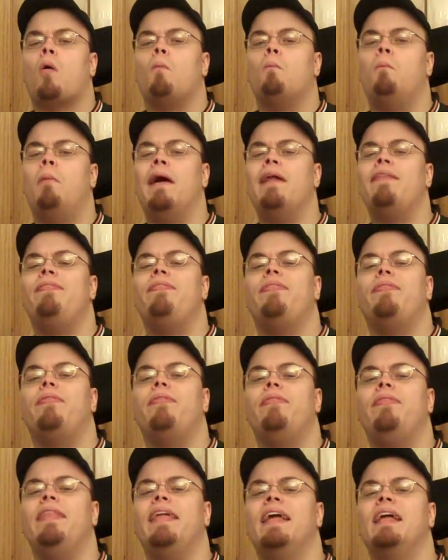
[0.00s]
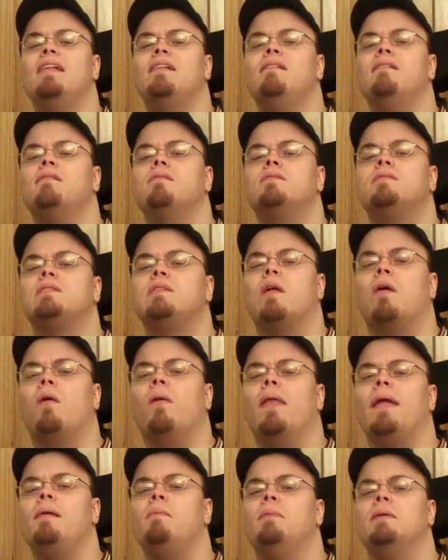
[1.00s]
But then,
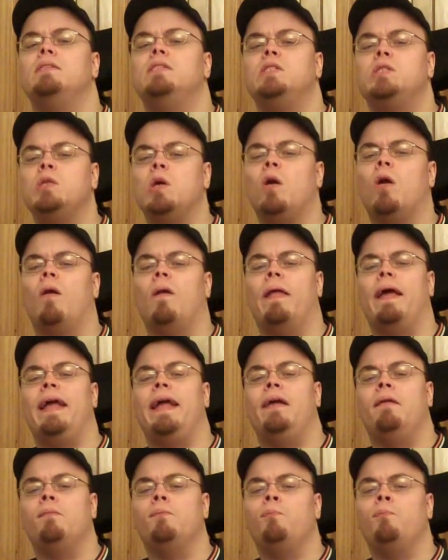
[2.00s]
slowly but surely,